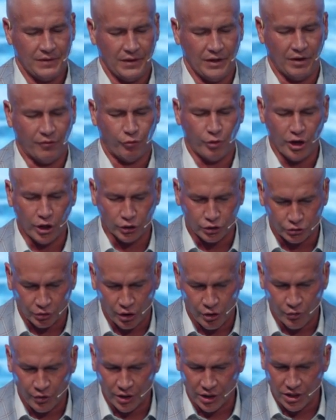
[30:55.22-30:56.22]
If we are
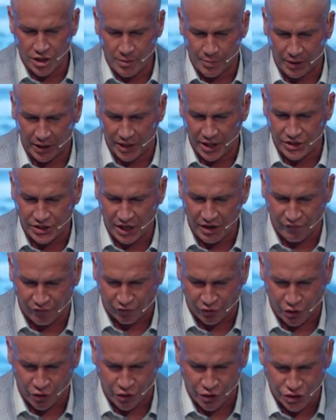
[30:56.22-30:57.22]
thrown into the blazing
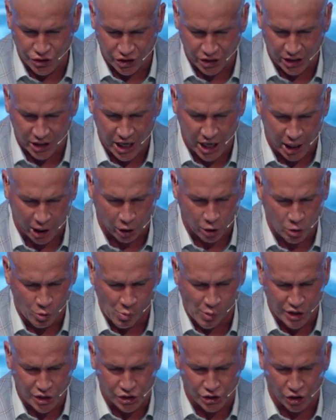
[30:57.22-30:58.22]
furnace, the God whom
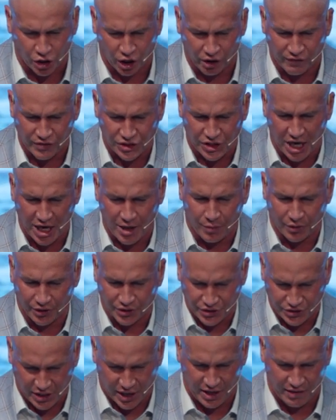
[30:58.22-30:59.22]
we serve is able to
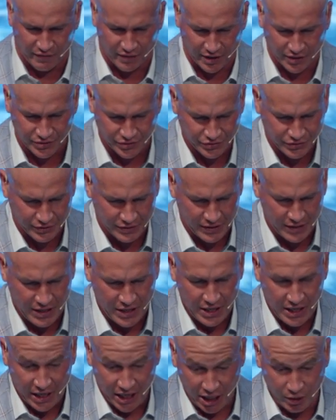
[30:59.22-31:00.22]
save us.
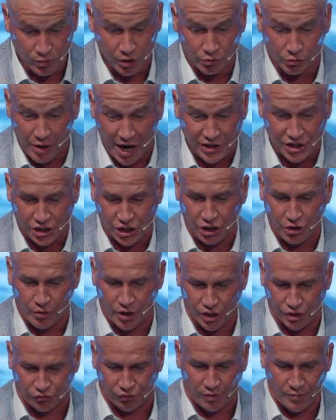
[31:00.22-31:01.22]
He will rescue
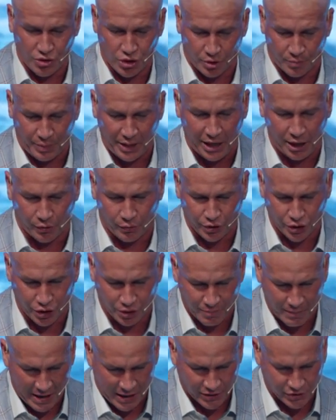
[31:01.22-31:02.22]
us from your power,
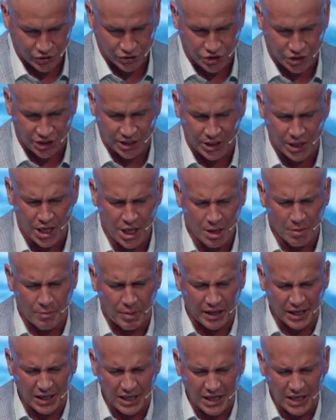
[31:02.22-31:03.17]
your majesty. But